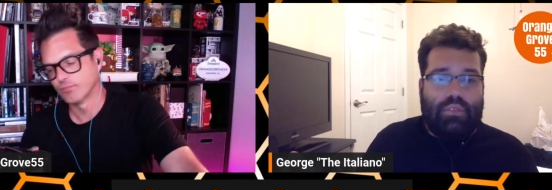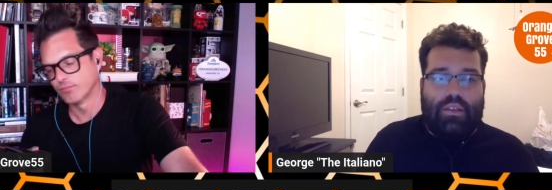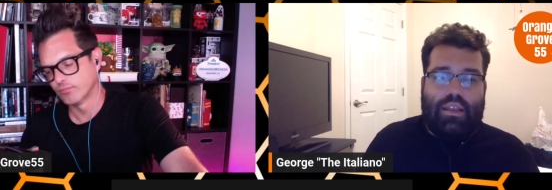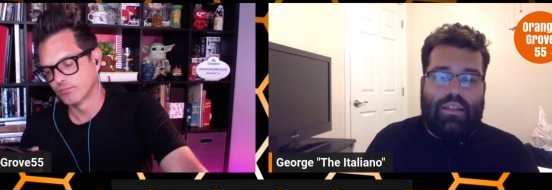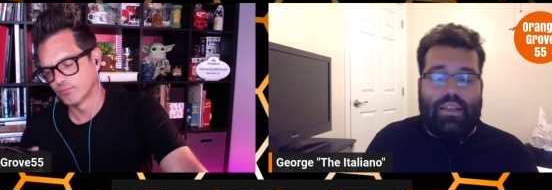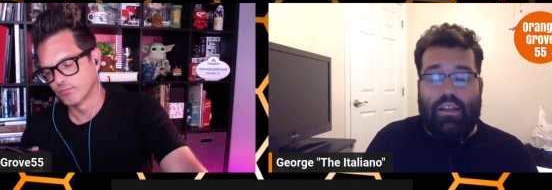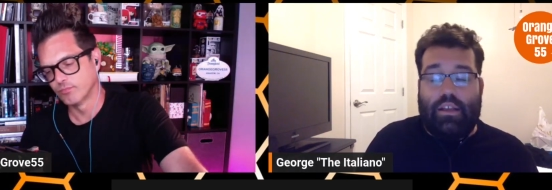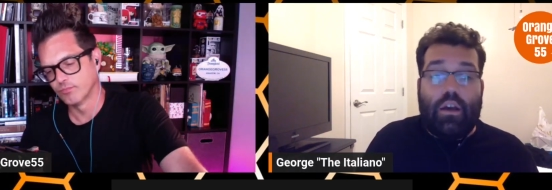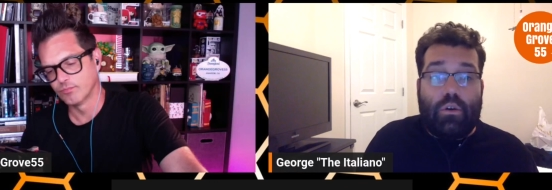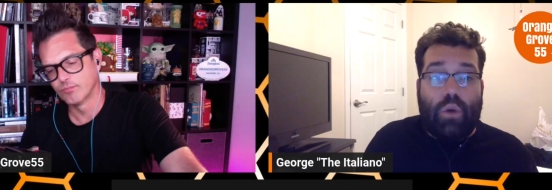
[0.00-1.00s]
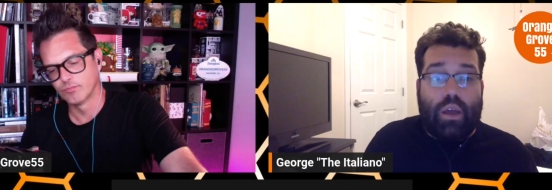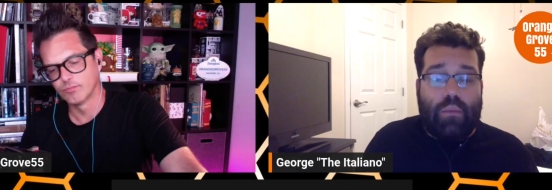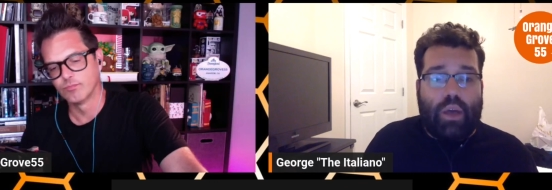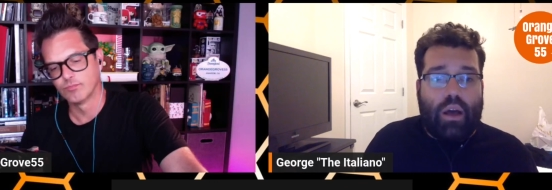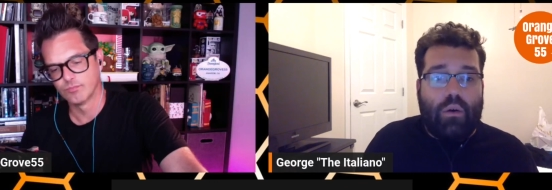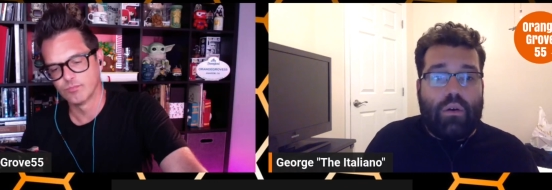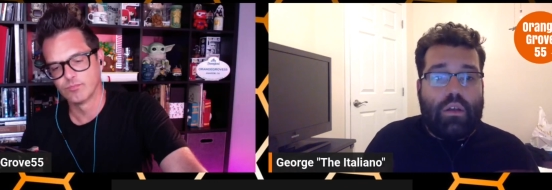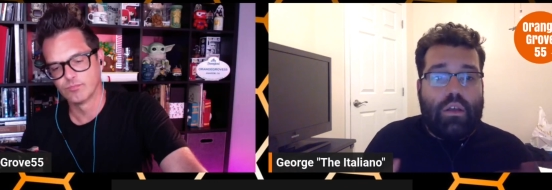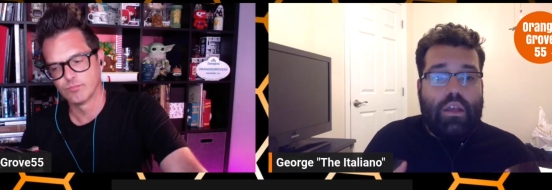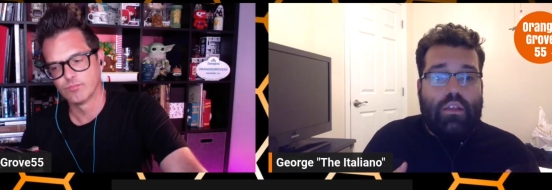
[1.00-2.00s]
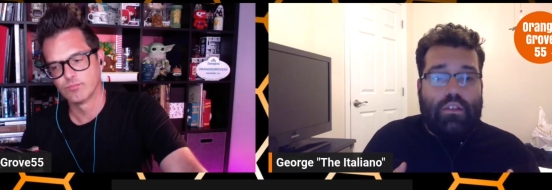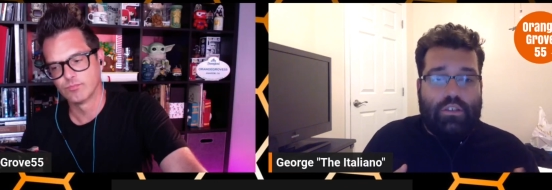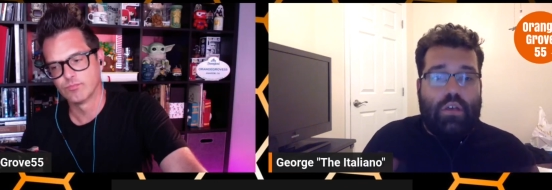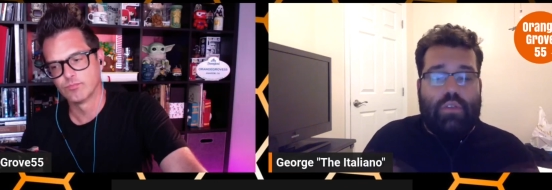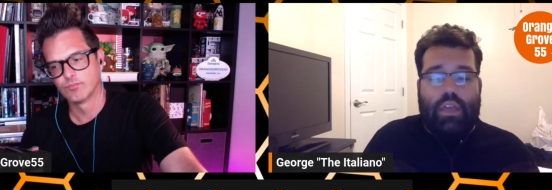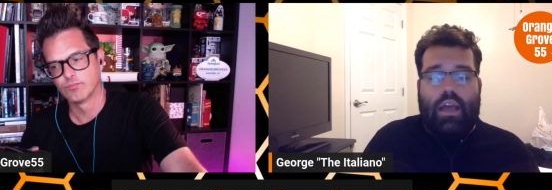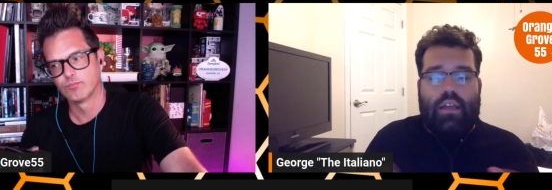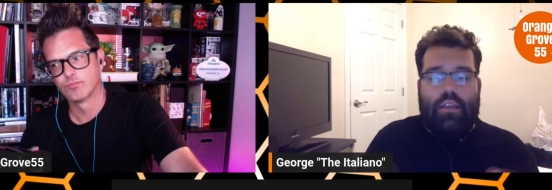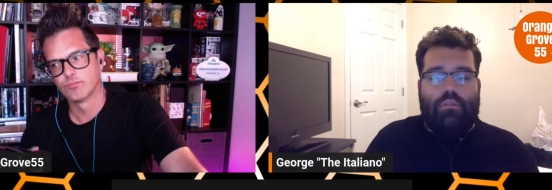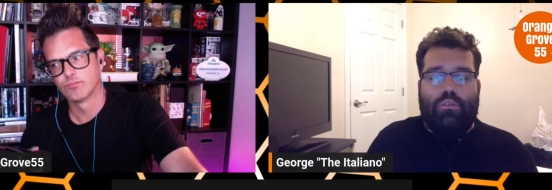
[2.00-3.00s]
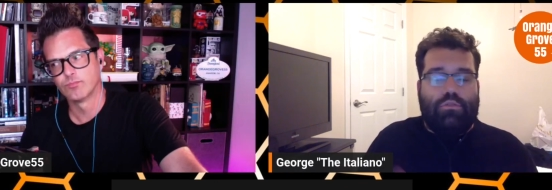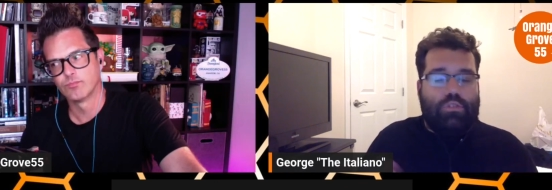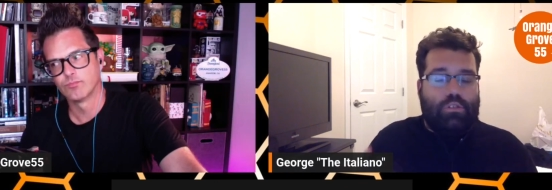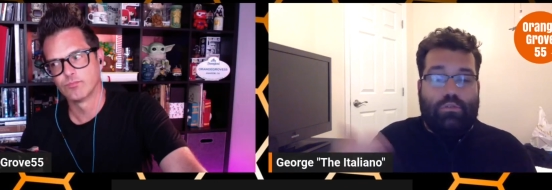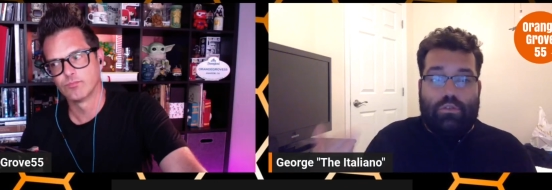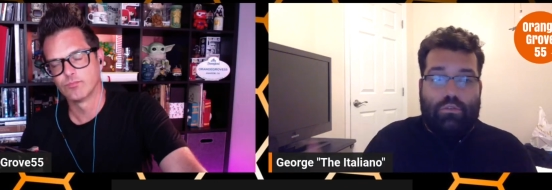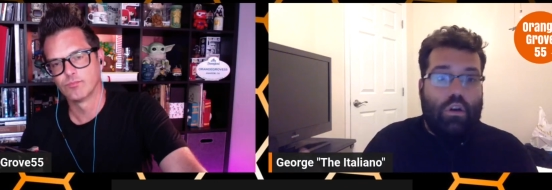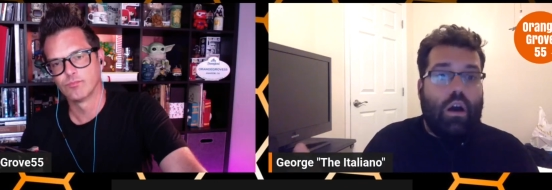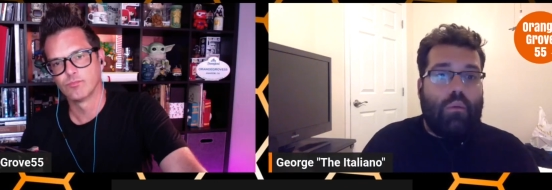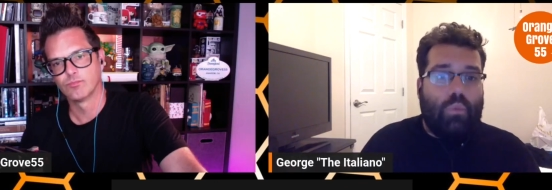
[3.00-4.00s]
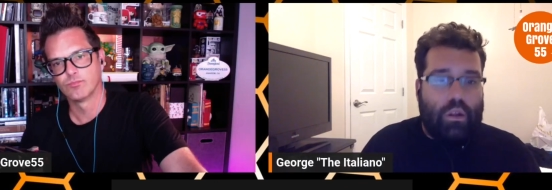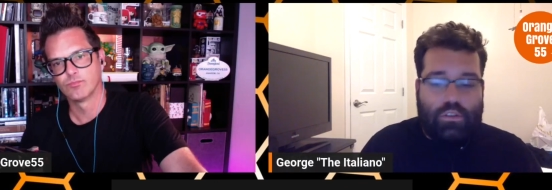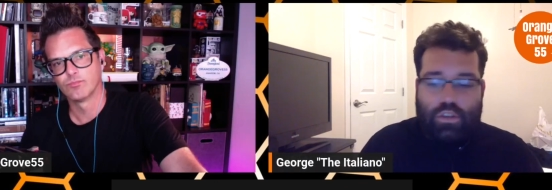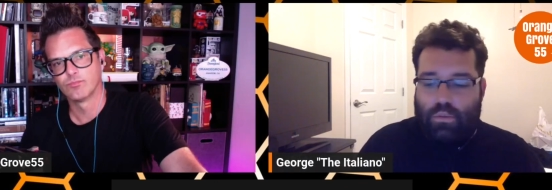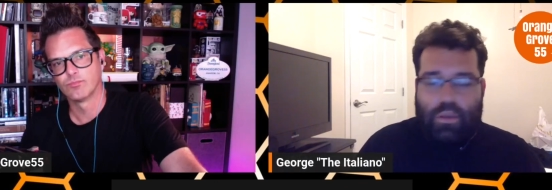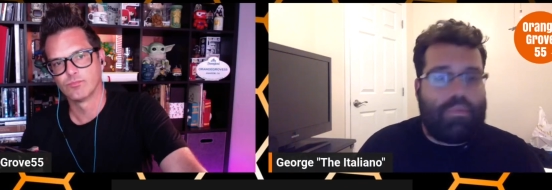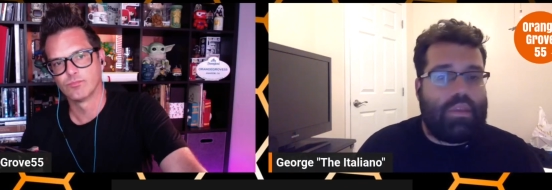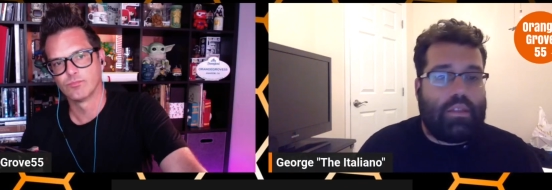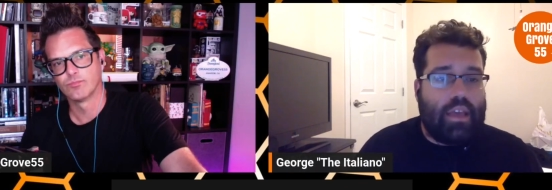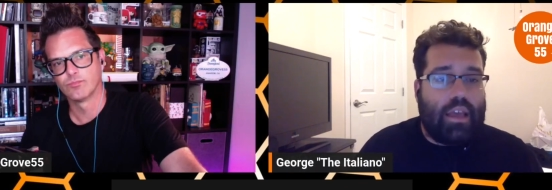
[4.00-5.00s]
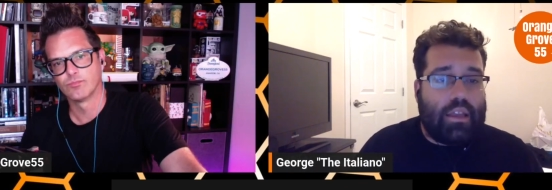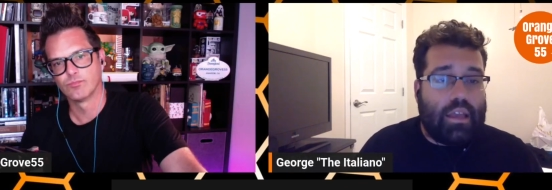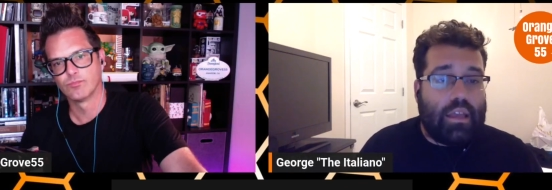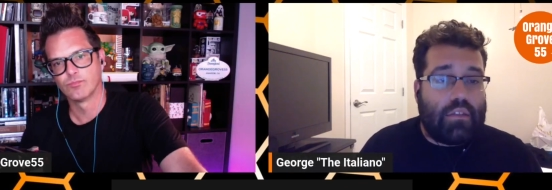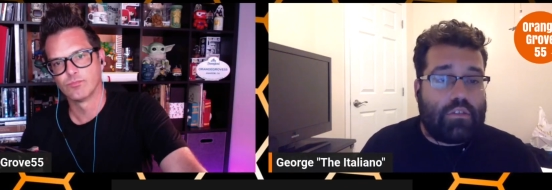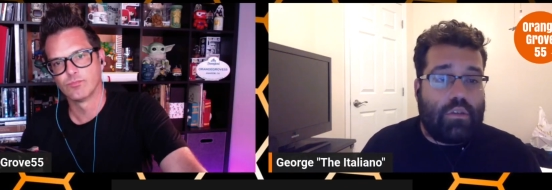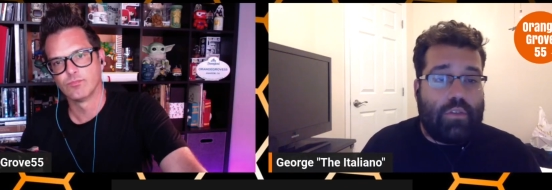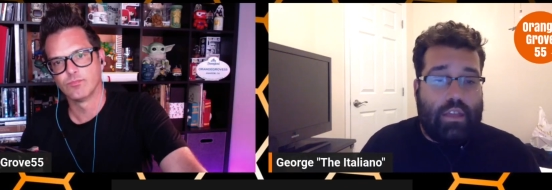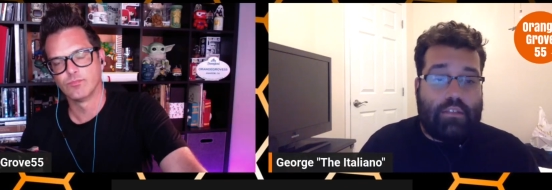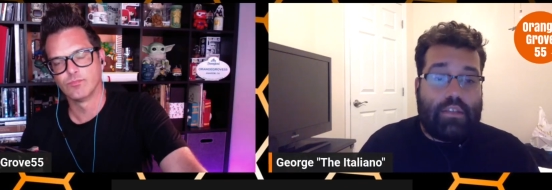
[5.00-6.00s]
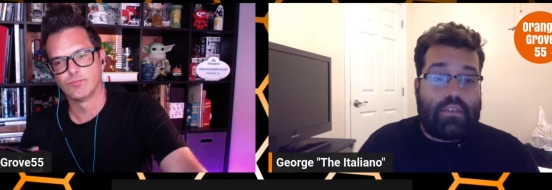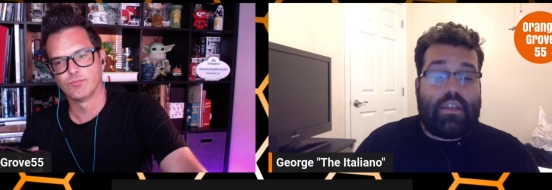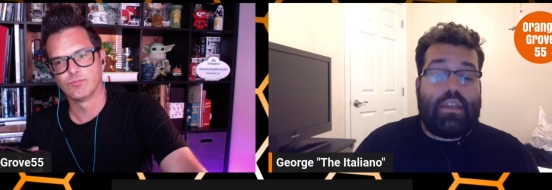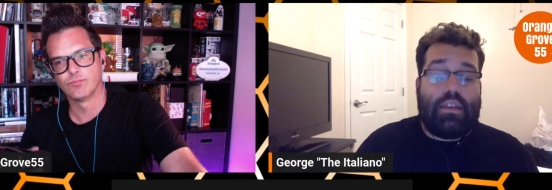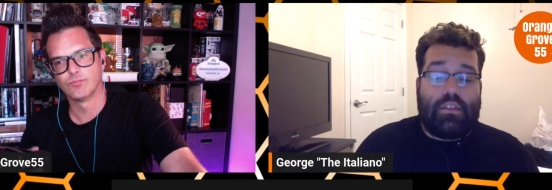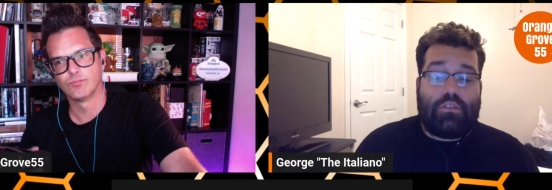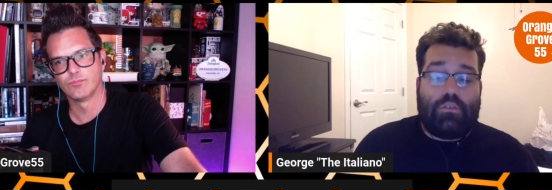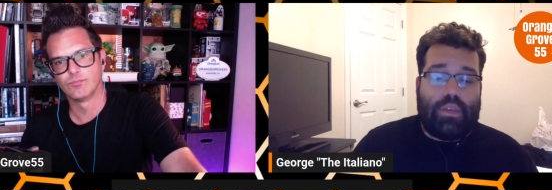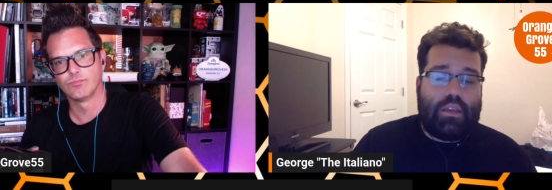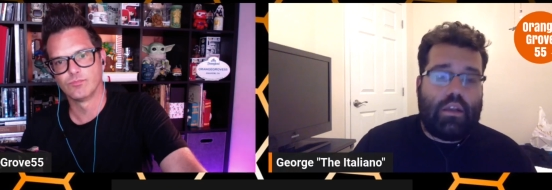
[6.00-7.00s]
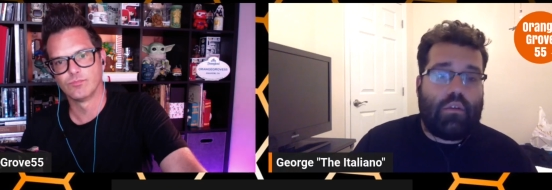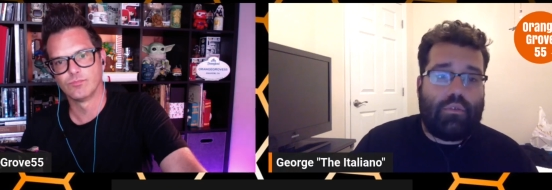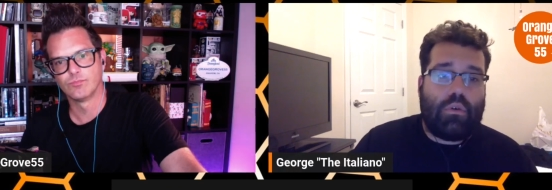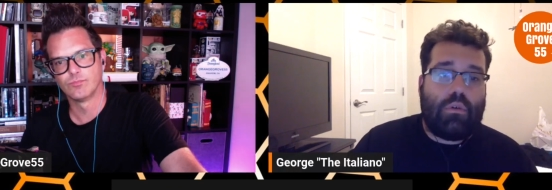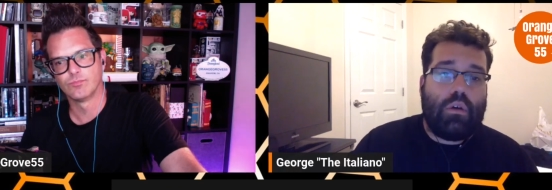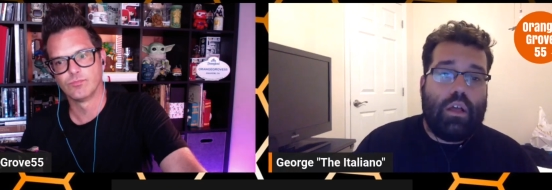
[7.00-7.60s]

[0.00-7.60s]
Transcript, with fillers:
Speaker 1: it didn't go quite well. So yeah, you do, you do not want to repeat that again. So they Disney needs to be careful